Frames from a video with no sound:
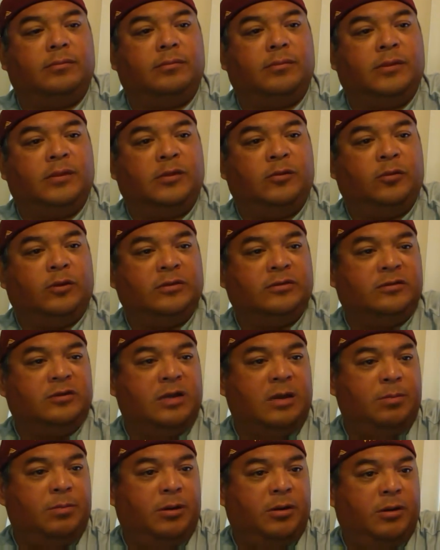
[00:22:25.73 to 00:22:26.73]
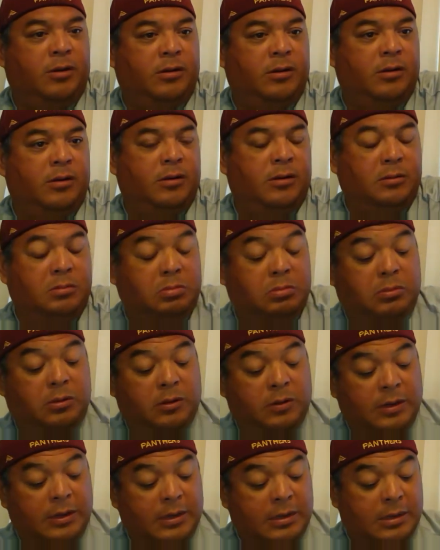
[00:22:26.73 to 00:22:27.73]
this one's numbered, what
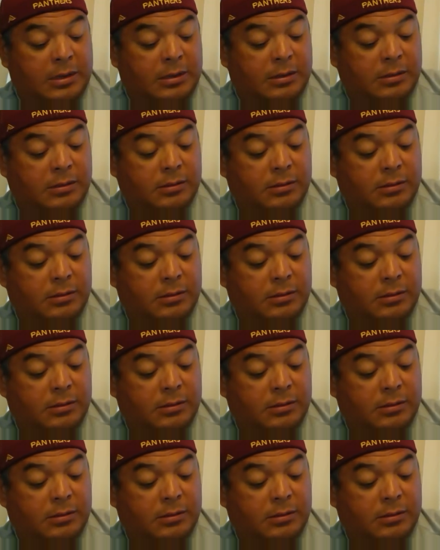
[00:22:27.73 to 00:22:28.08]
do I got?